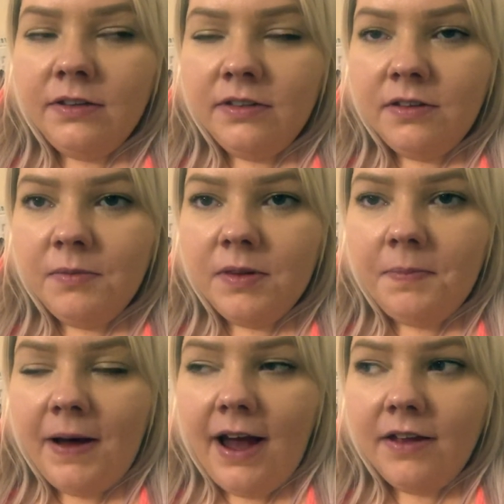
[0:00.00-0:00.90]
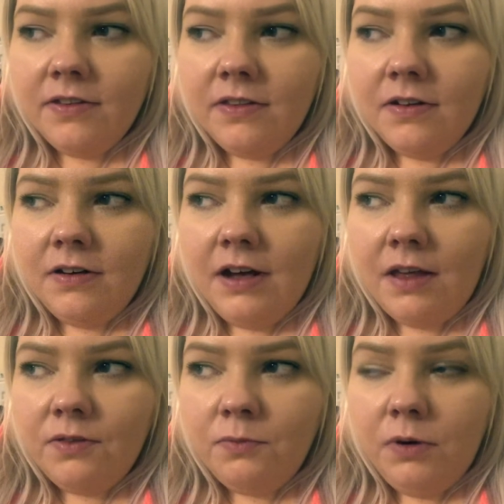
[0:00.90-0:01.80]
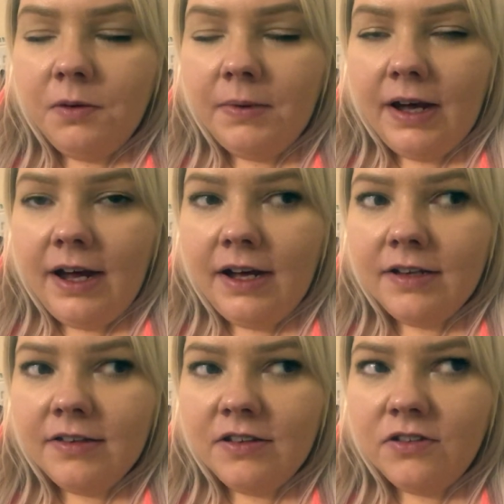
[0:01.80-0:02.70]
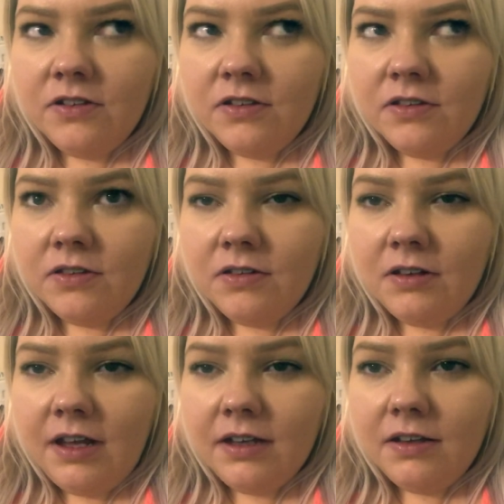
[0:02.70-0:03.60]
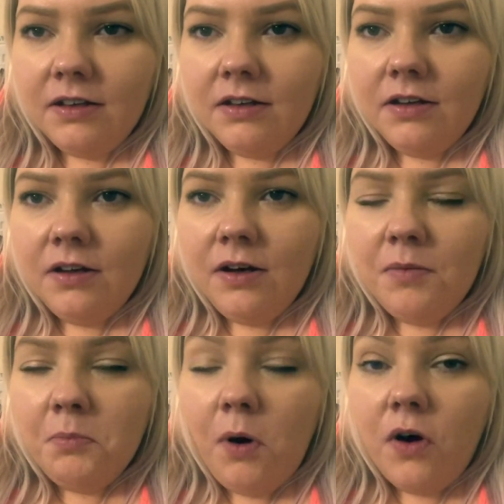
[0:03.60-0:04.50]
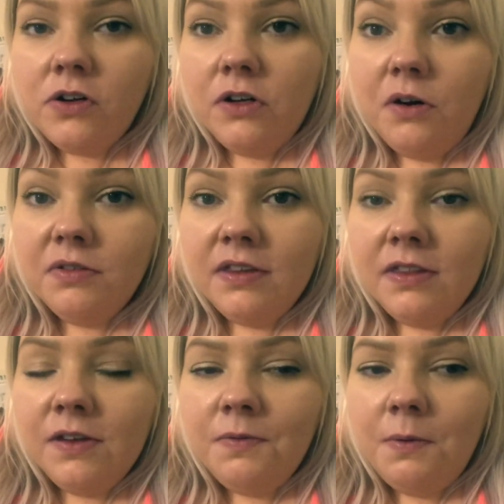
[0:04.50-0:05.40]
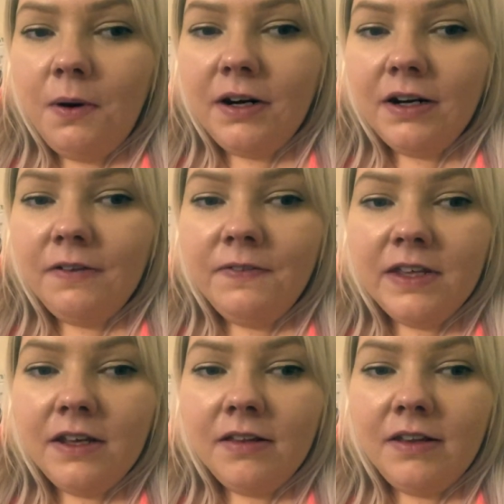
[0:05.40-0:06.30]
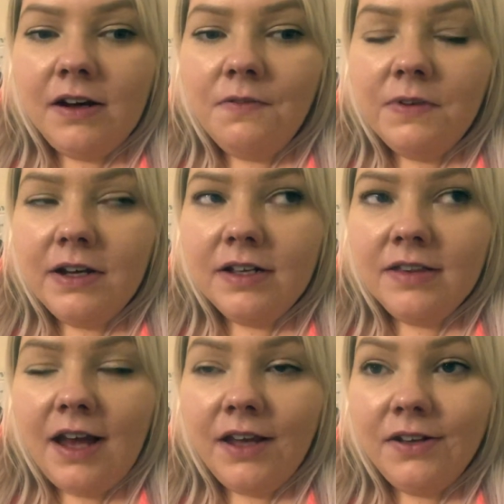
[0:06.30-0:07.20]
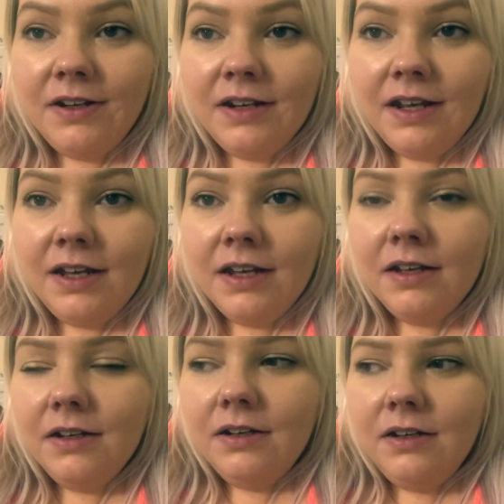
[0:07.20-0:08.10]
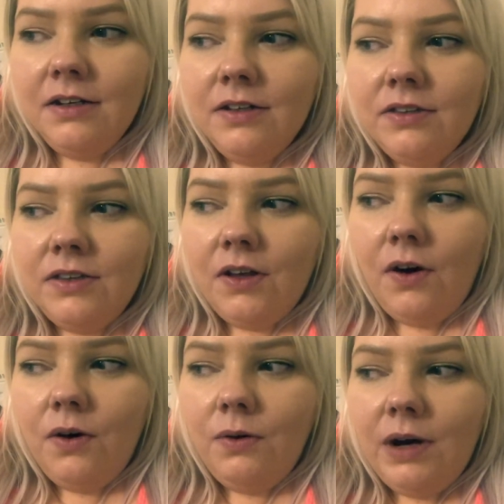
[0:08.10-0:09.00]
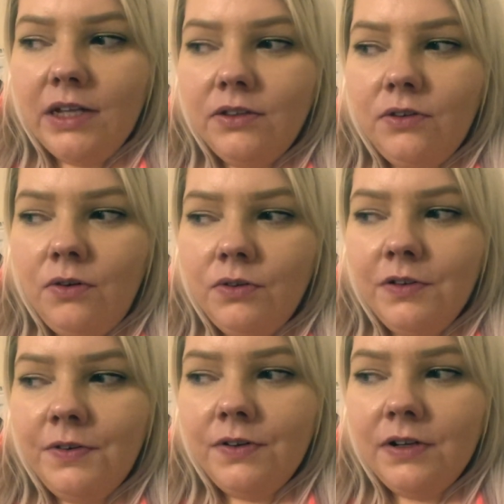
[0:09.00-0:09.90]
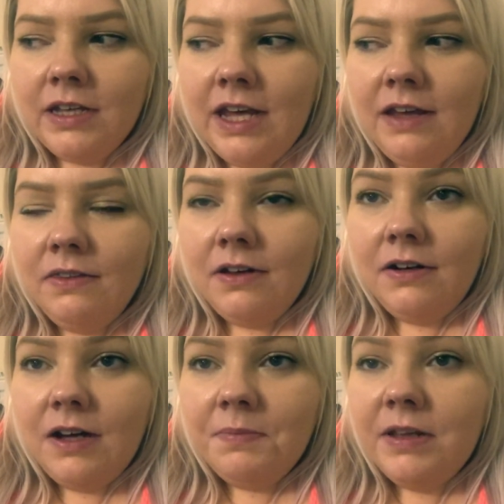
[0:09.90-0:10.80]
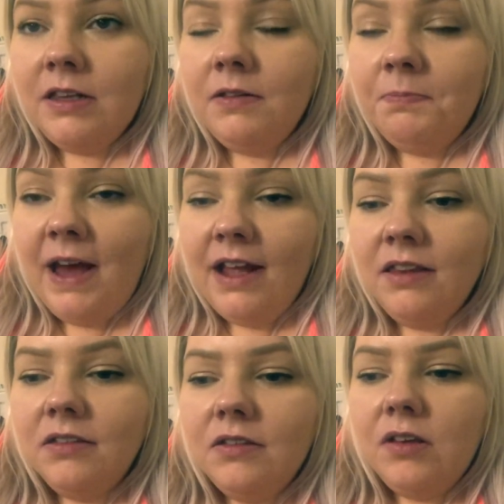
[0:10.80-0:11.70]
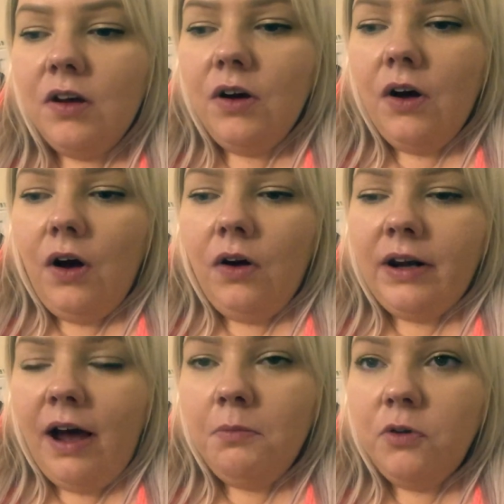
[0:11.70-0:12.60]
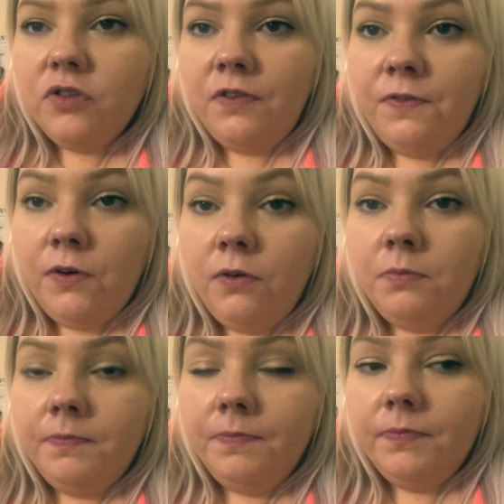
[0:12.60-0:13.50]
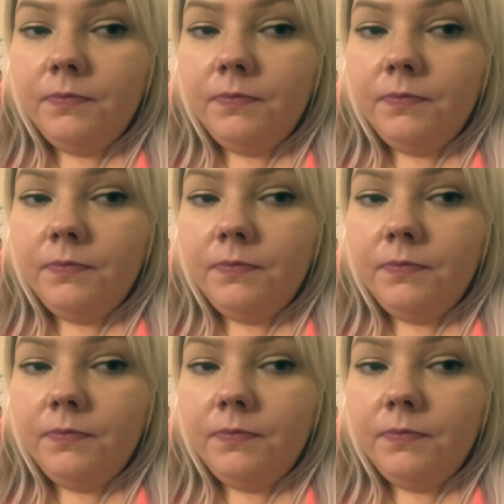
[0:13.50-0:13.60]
some of the parts of the clips, one of my eyes is just like more closed than the other one, and I think you can tell I'm really tired in it. So I don't know if I'm going to keep the clip. It depends on how much I film,